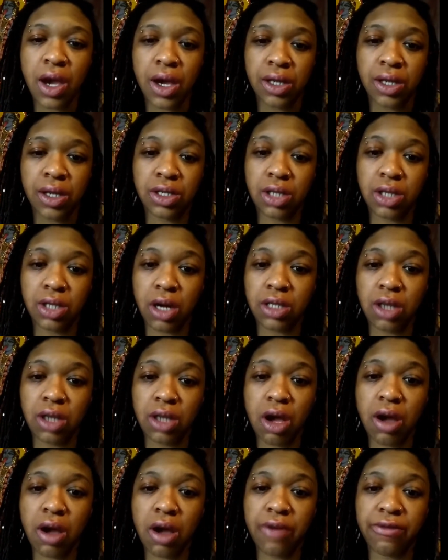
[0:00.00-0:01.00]
Starts
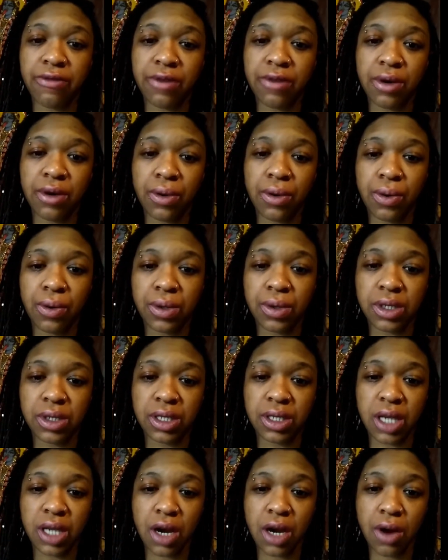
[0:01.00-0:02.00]
off
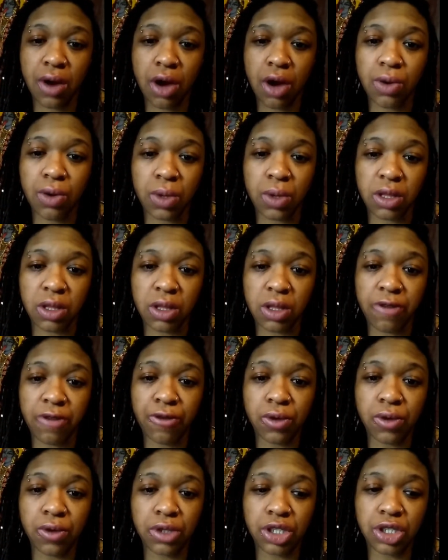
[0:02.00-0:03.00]
0 with the
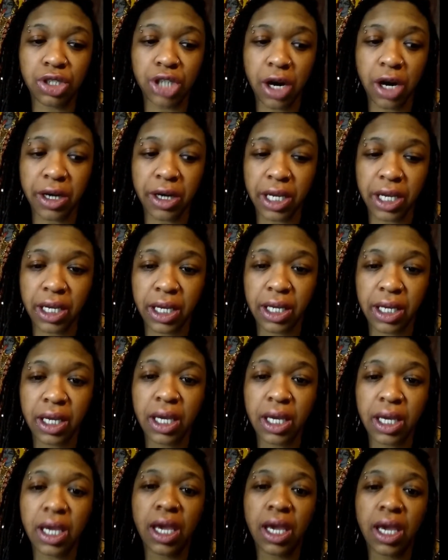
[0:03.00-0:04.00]
Fool's Journey,
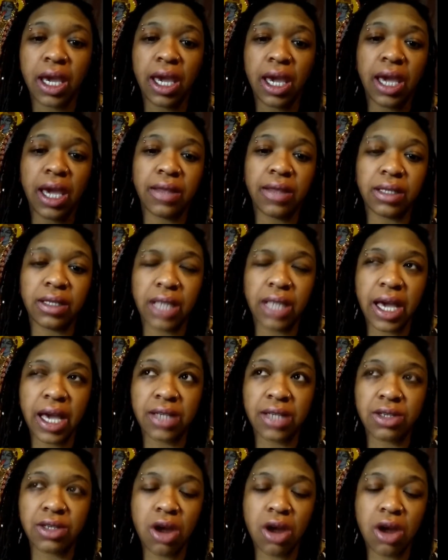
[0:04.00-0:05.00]
and the
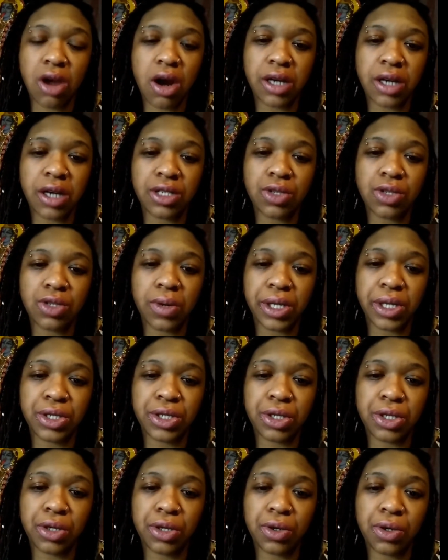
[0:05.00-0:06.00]
last card is
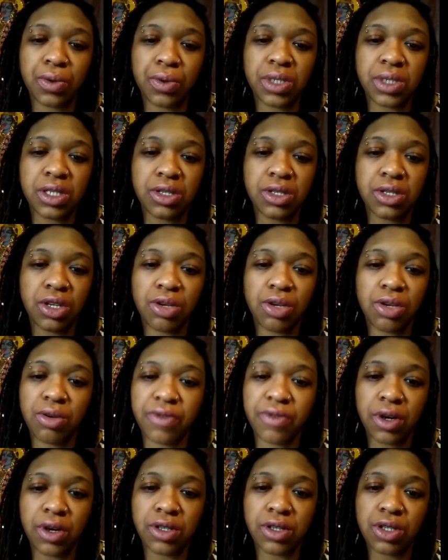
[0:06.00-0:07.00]
22, which is the
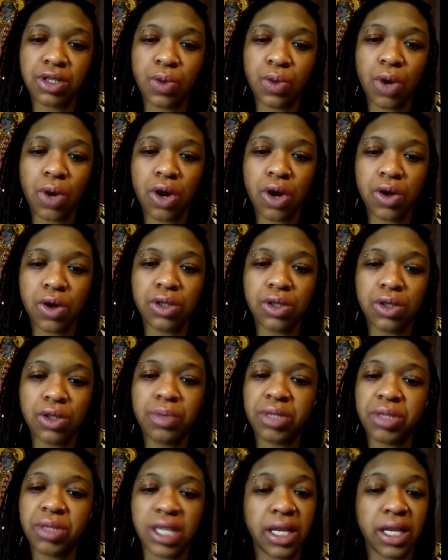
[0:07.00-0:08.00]
universe, the world,
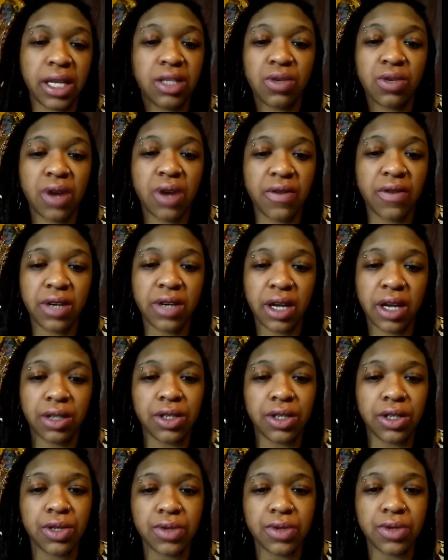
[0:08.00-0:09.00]
pertaining to whatever deck
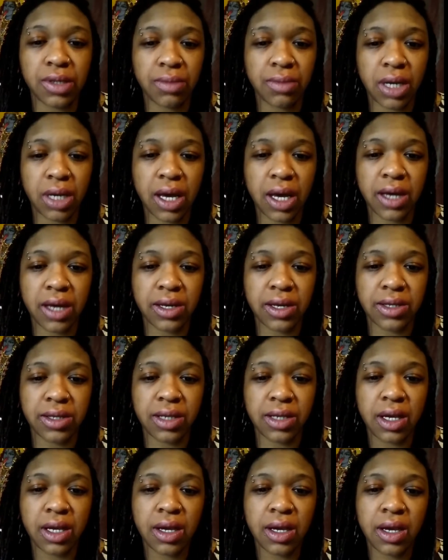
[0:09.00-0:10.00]
you're using, because